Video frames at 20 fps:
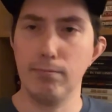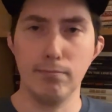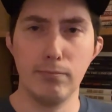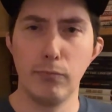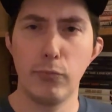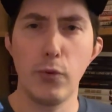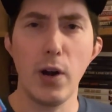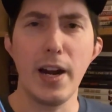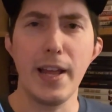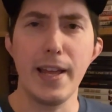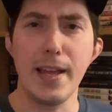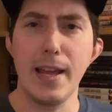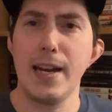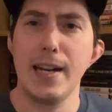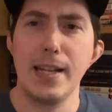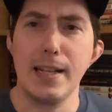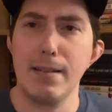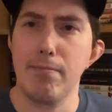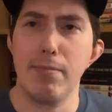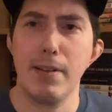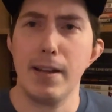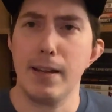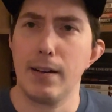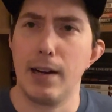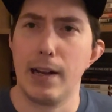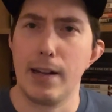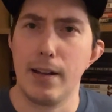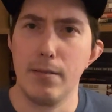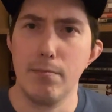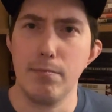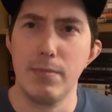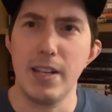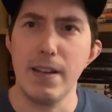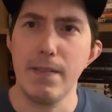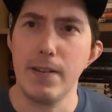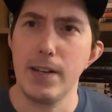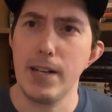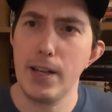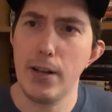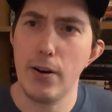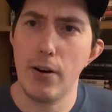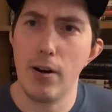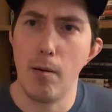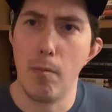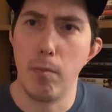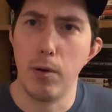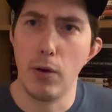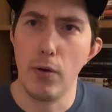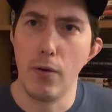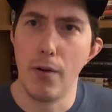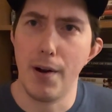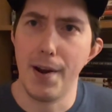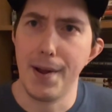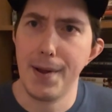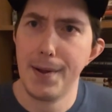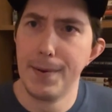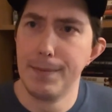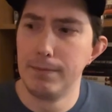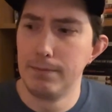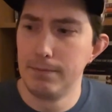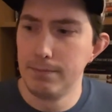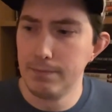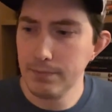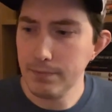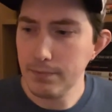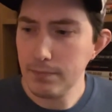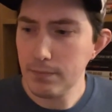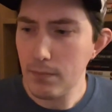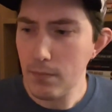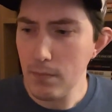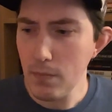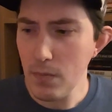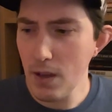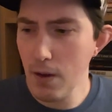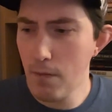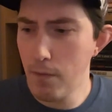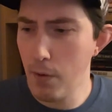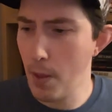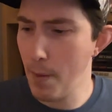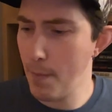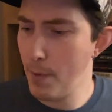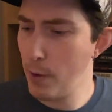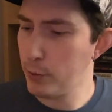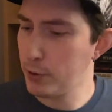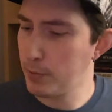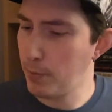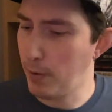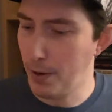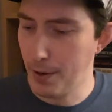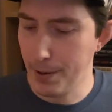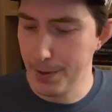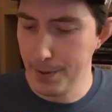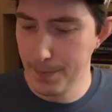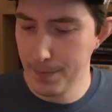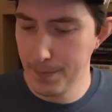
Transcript: really anything, like a DVD or a Blu-ray, for the most part.